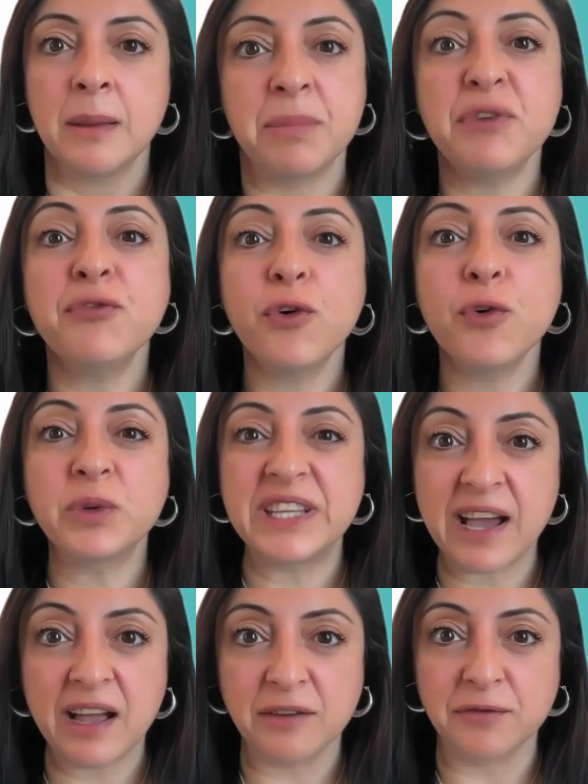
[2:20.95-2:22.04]
Before we
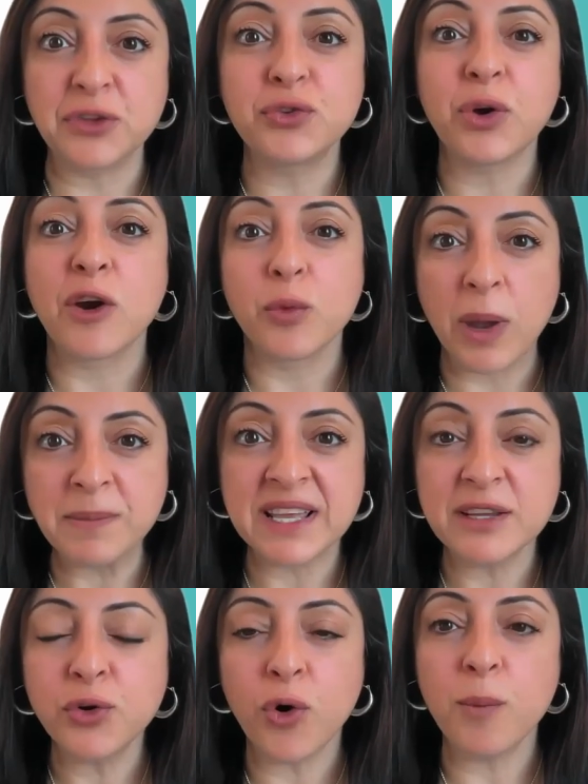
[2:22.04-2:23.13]
dive into our
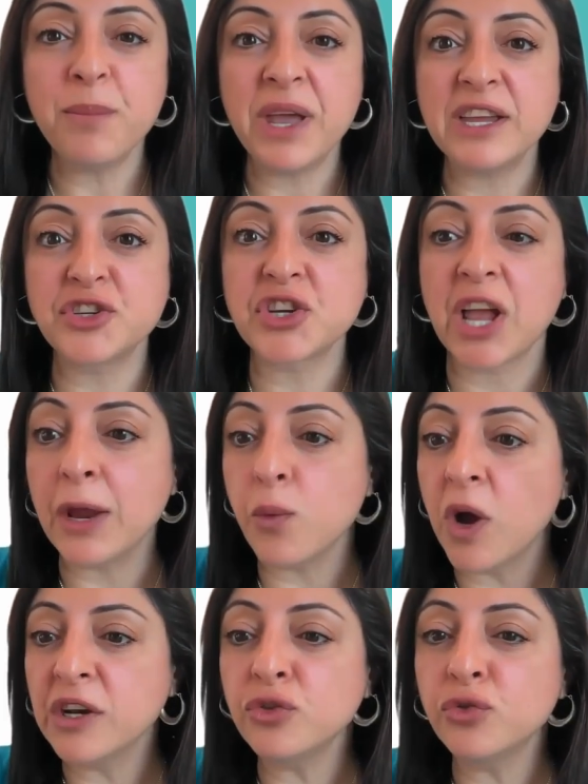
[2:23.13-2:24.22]
website homepage, I
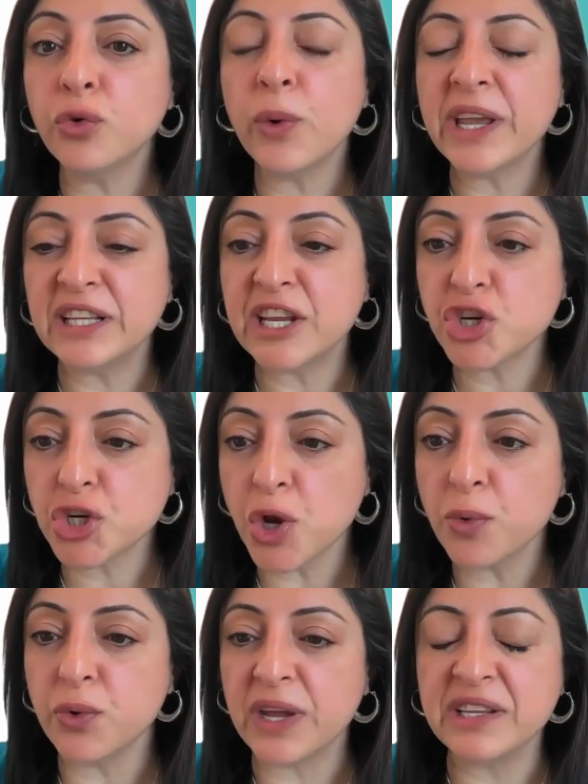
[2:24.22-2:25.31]
wanted to quickly show
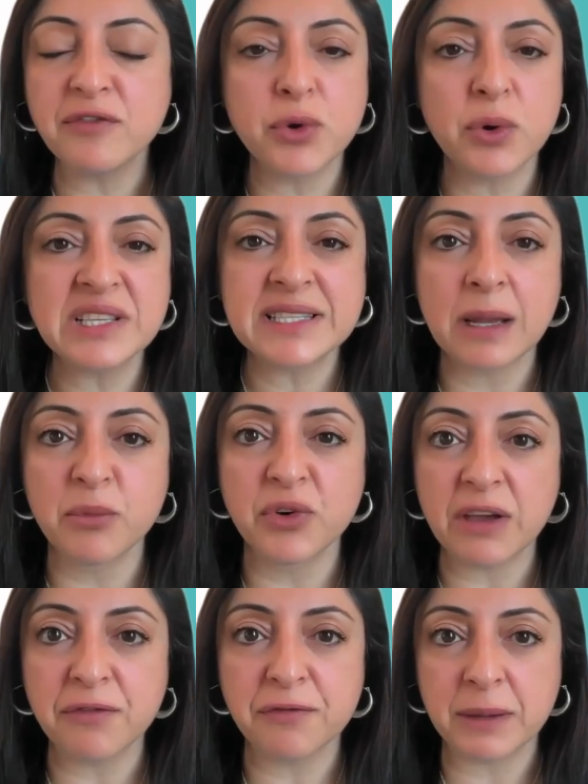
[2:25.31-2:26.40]
you and give you a
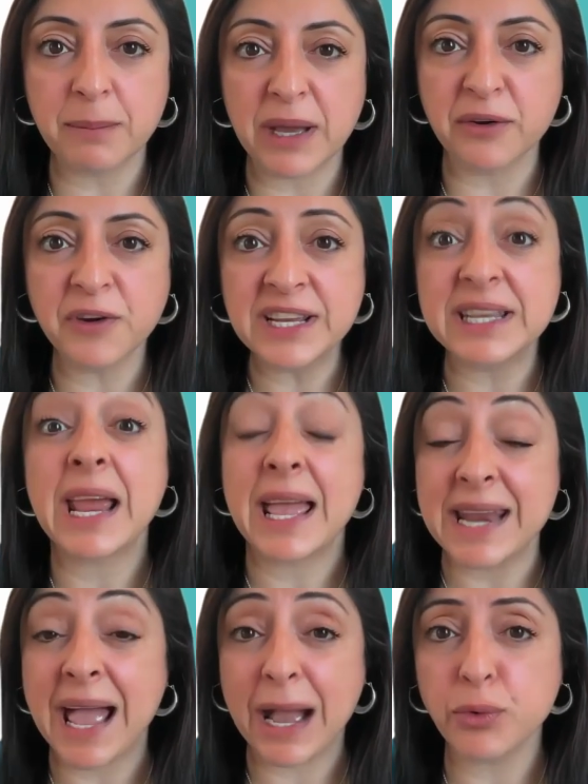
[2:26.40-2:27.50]
summary of Figma Grid
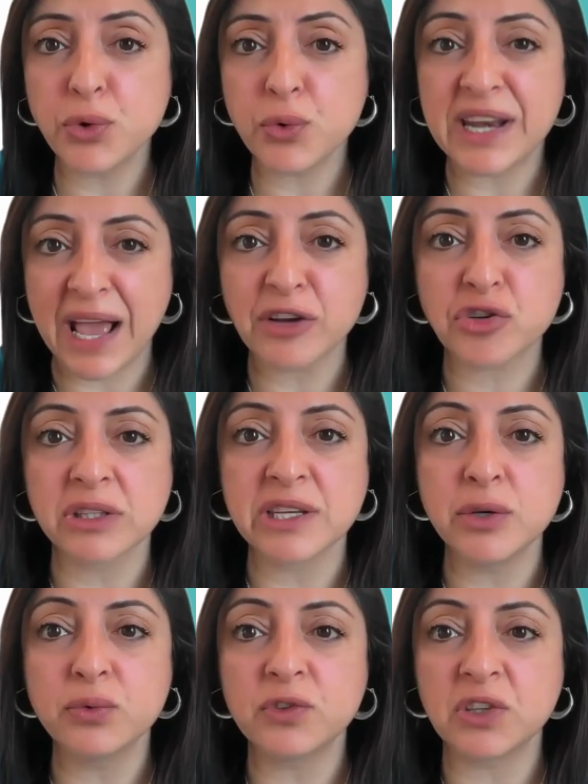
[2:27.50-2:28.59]
and how you can actually
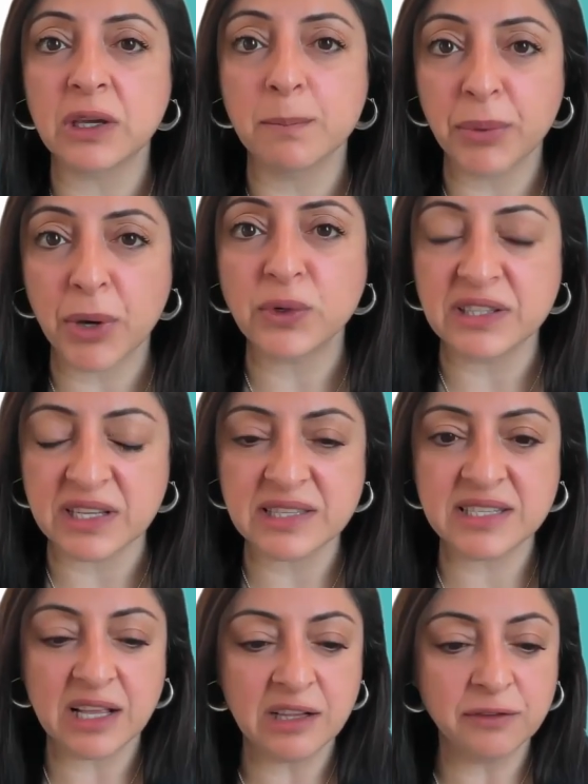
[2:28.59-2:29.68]
use the component
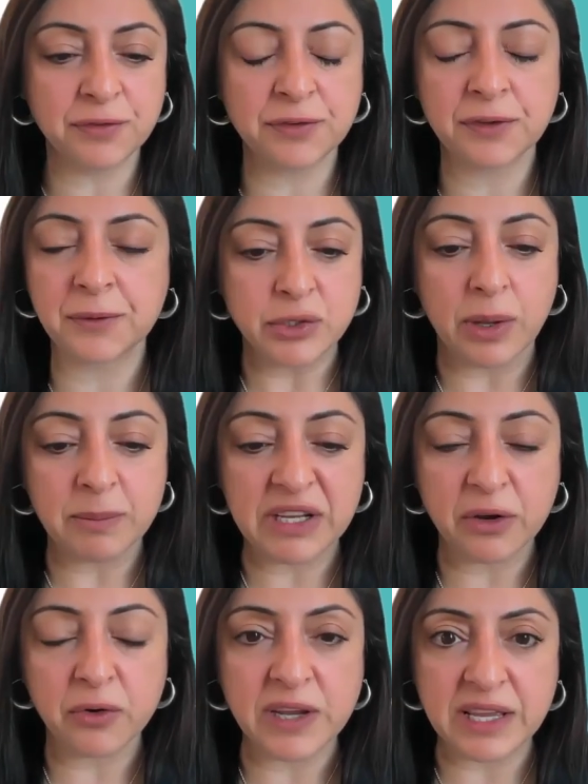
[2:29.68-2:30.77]
itself. So I'm going
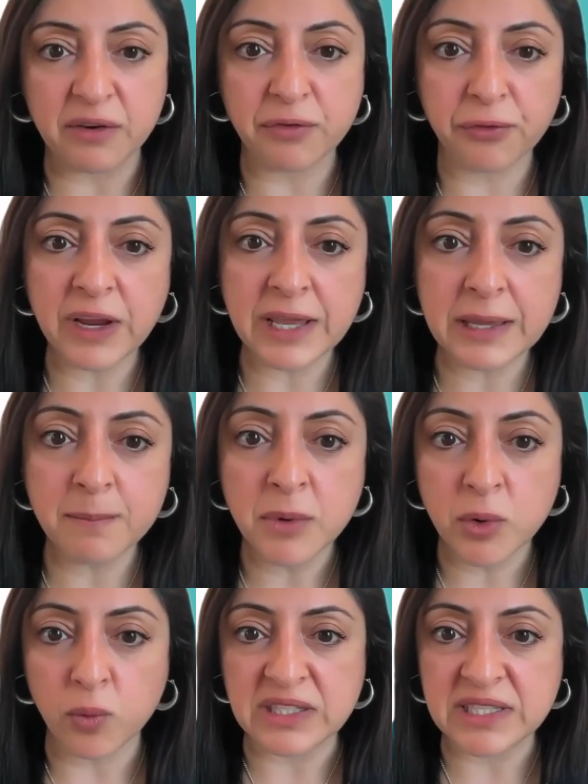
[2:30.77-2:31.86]
to create a frame
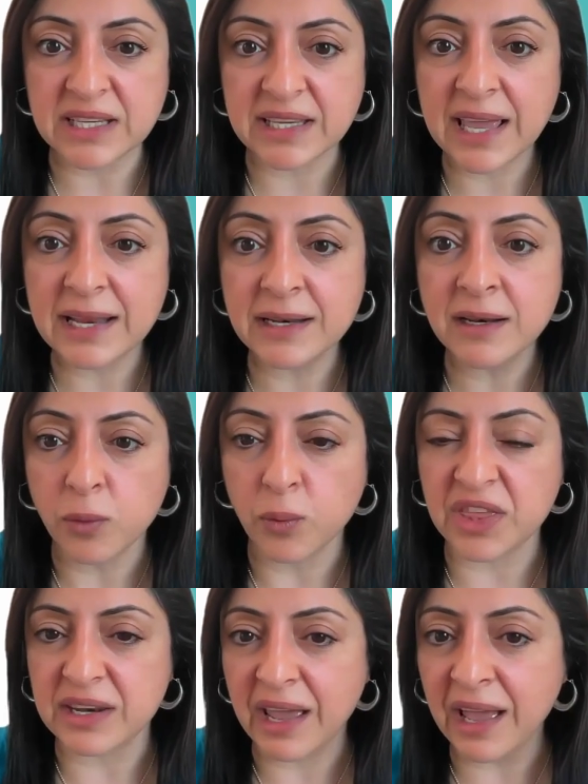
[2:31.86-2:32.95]
once again
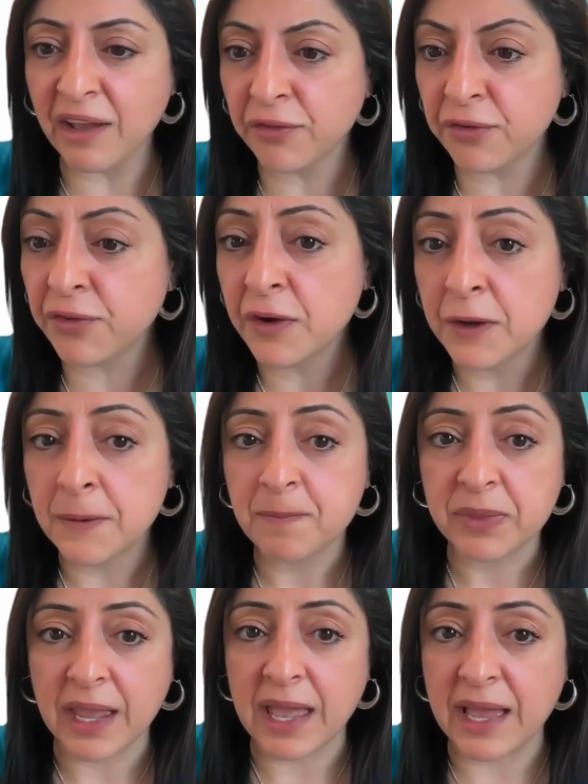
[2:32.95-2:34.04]
with an F.
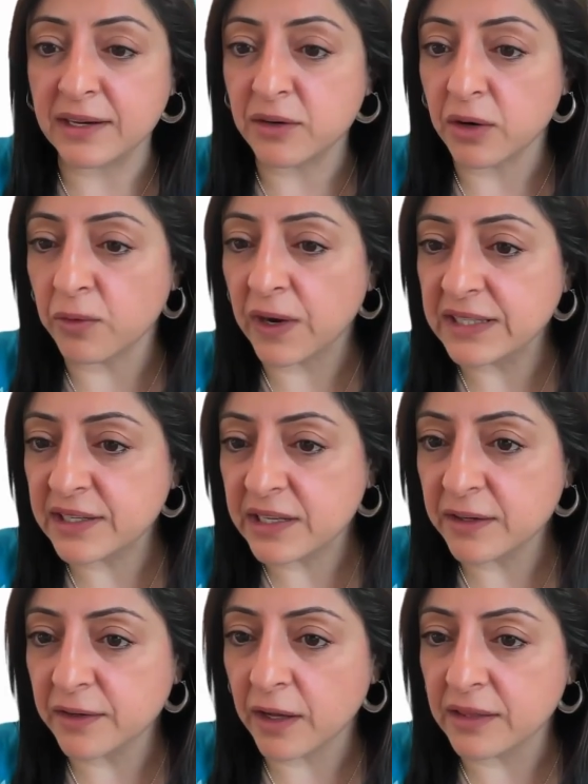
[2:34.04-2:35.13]
And right
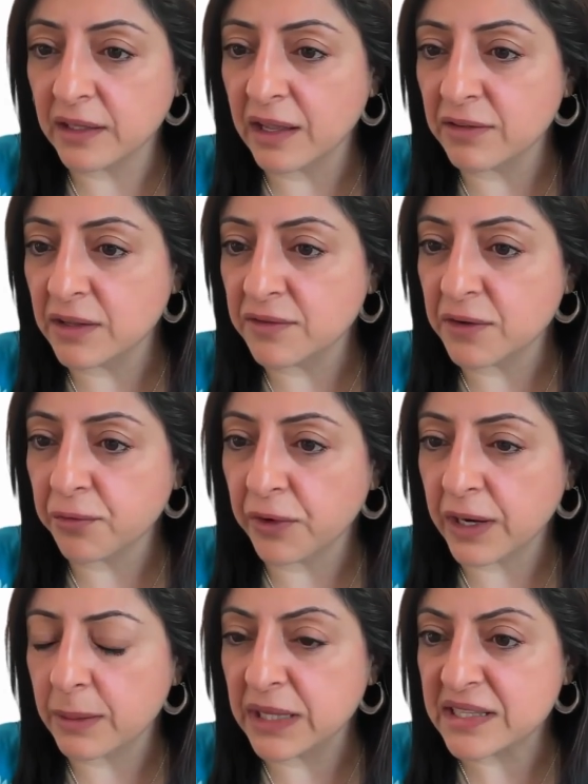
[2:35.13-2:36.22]
here on the level of the
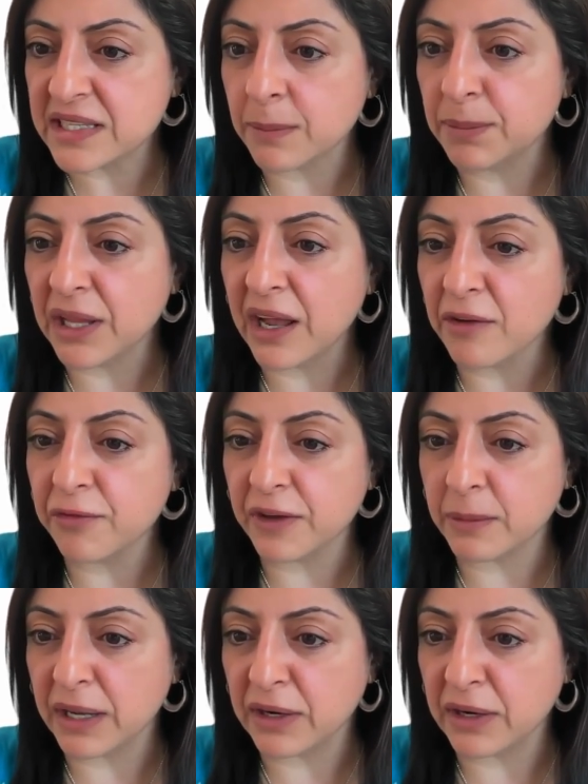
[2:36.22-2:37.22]
frame, let's apply Figma